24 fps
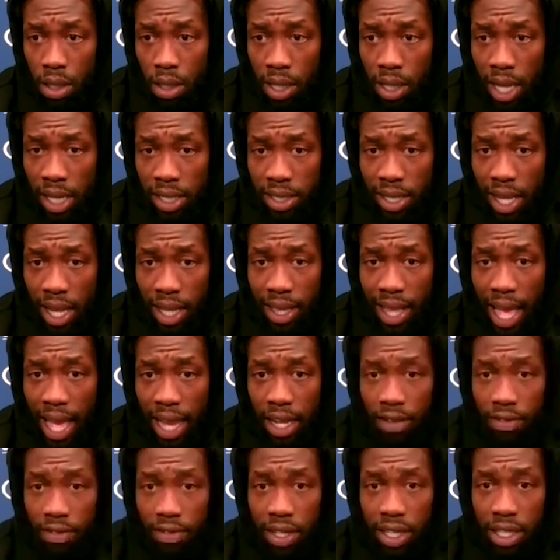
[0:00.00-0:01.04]
That's not
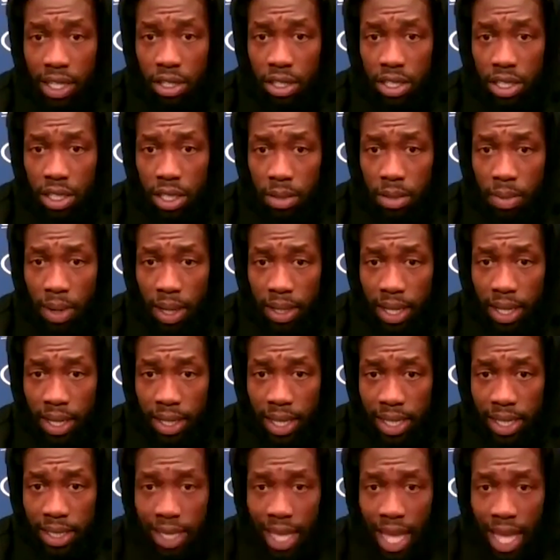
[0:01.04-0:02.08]
lack of leadership. I think
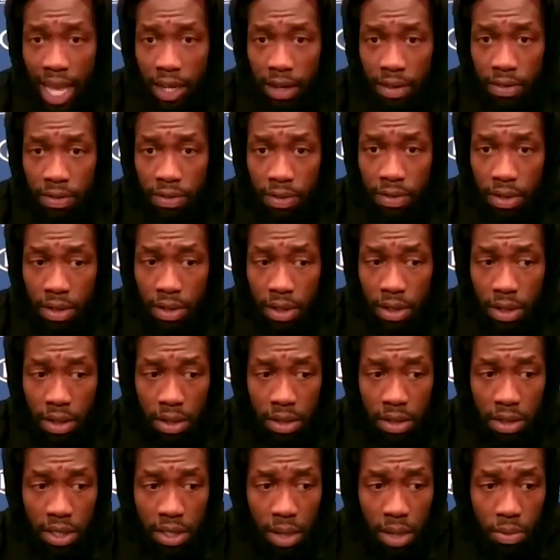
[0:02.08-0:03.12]
that's lack of
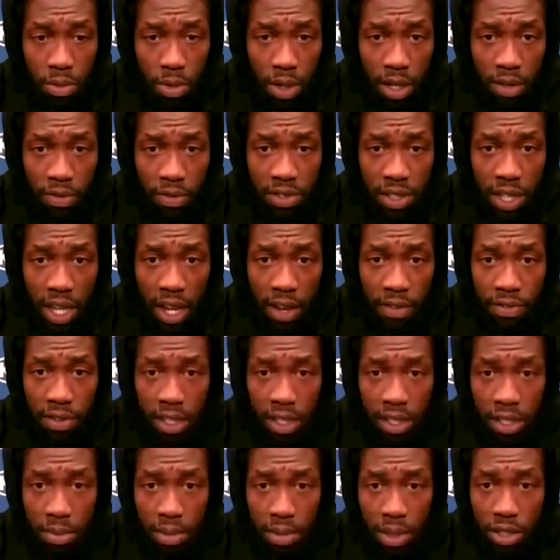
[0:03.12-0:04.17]
somewhat of
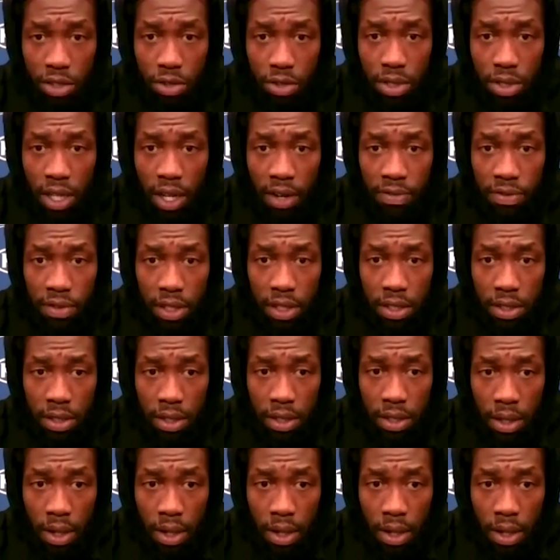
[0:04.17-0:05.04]
toughness, mental toughness.